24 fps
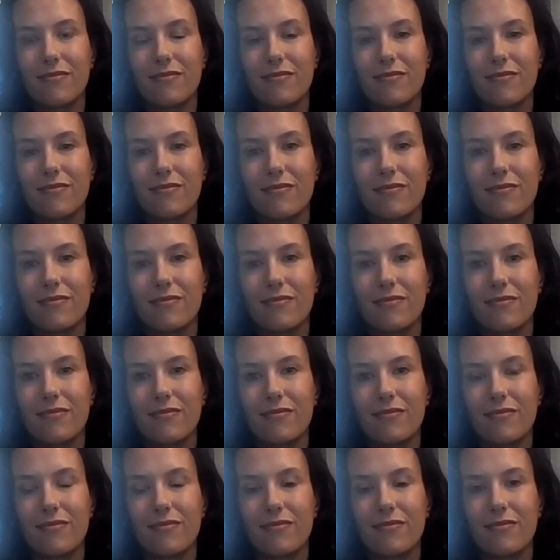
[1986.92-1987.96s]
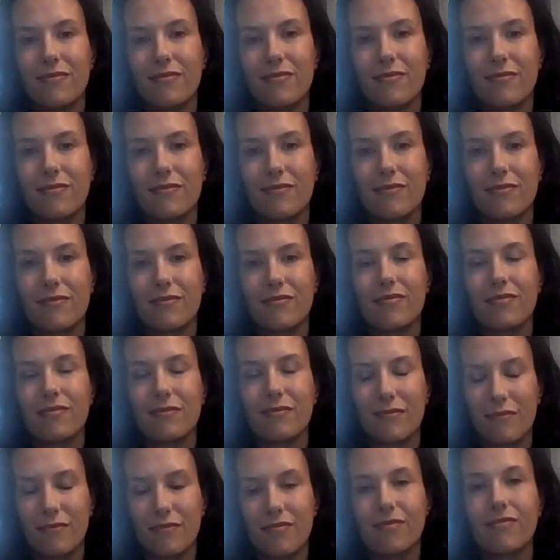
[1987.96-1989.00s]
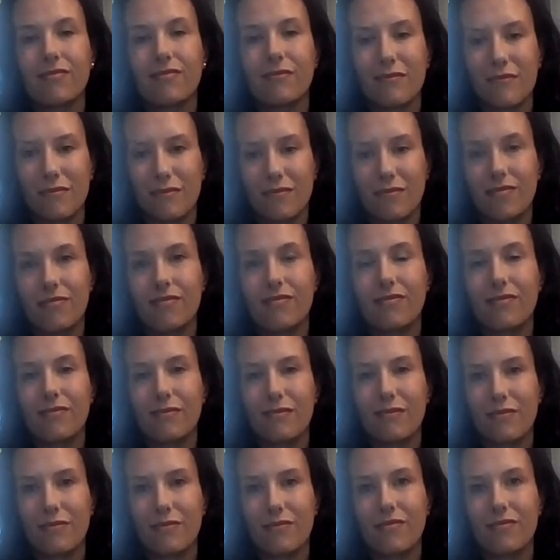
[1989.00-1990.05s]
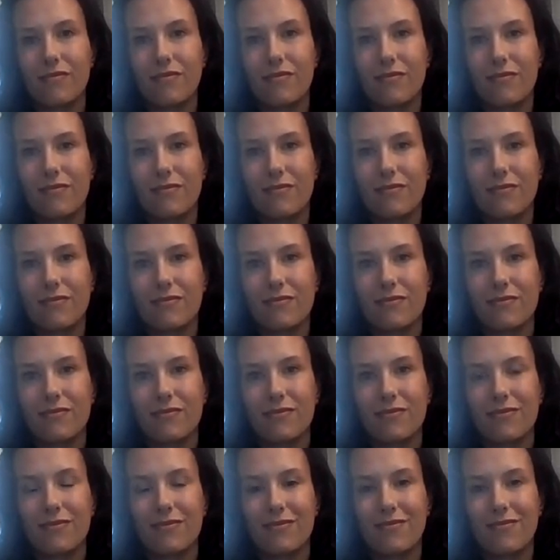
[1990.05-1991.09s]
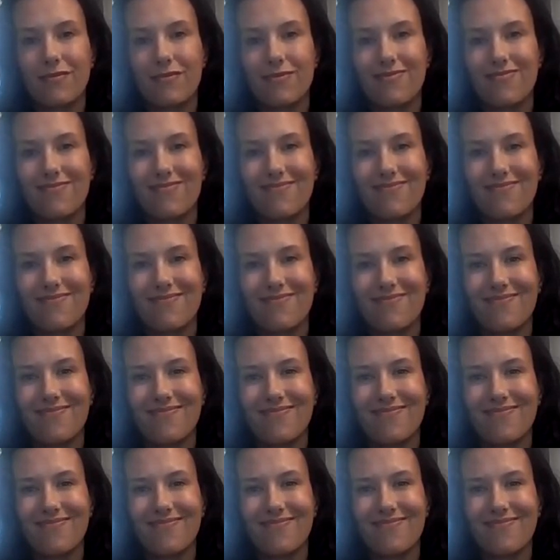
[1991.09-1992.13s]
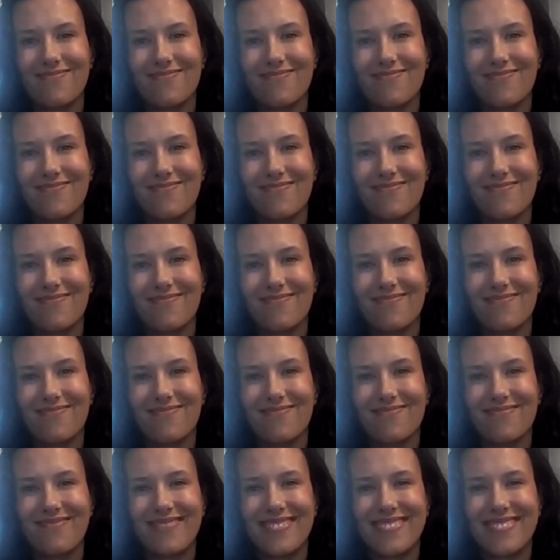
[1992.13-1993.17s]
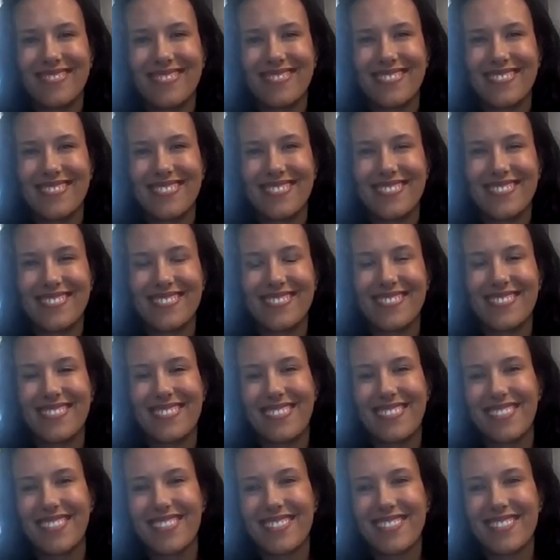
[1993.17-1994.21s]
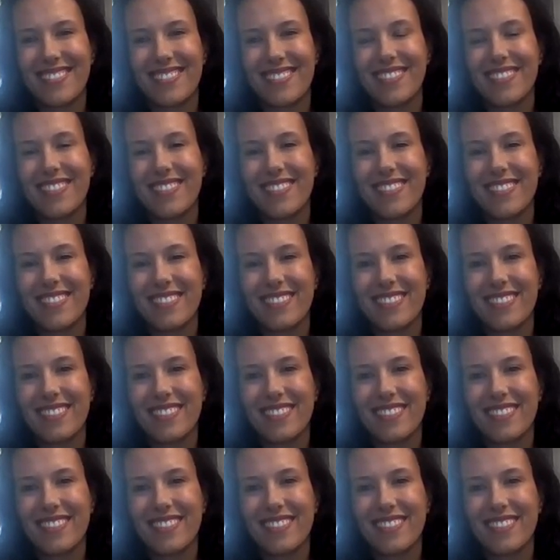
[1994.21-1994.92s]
(not speaking)